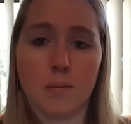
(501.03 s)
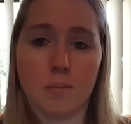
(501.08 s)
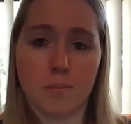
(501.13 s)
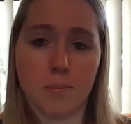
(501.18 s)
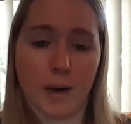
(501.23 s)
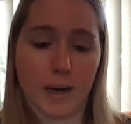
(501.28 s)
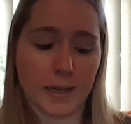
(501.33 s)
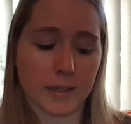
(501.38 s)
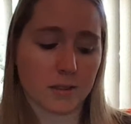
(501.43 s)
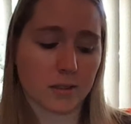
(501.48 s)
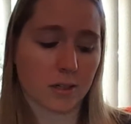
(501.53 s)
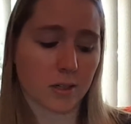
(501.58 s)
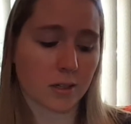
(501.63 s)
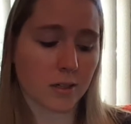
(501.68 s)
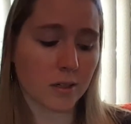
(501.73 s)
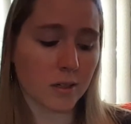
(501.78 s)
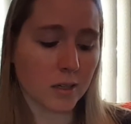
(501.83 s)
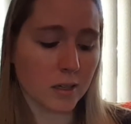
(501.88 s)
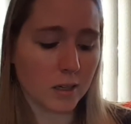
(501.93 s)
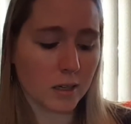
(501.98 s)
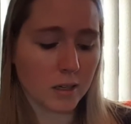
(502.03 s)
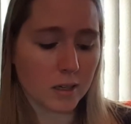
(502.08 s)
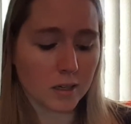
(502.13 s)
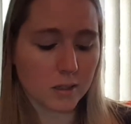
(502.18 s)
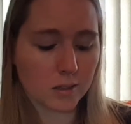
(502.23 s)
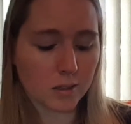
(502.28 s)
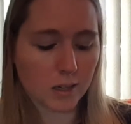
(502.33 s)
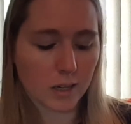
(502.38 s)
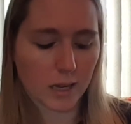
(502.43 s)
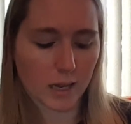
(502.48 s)
binder.
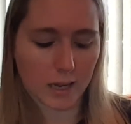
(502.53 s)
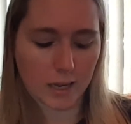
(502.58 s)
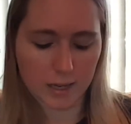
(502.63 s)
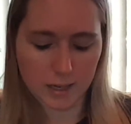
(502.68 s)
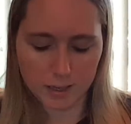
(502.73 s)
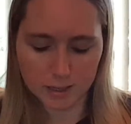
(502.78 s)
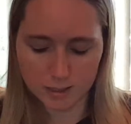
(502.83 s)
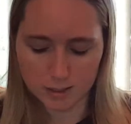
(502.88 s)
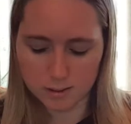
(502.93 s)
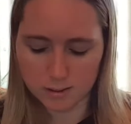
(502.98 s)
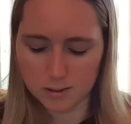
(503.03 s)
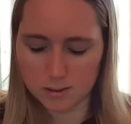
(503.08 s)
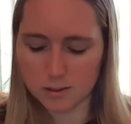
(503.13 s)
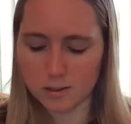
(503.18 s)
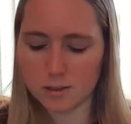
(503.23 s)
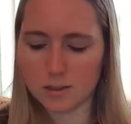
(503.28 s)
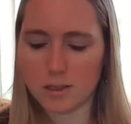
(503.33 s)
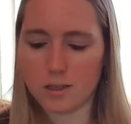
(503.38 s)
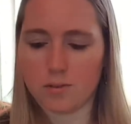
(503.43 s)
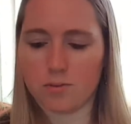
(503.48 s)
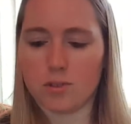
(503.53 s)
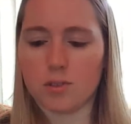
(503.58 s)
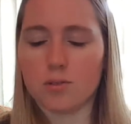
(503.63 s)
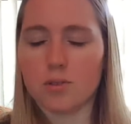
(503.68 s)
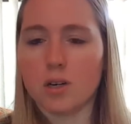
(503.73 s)
And if you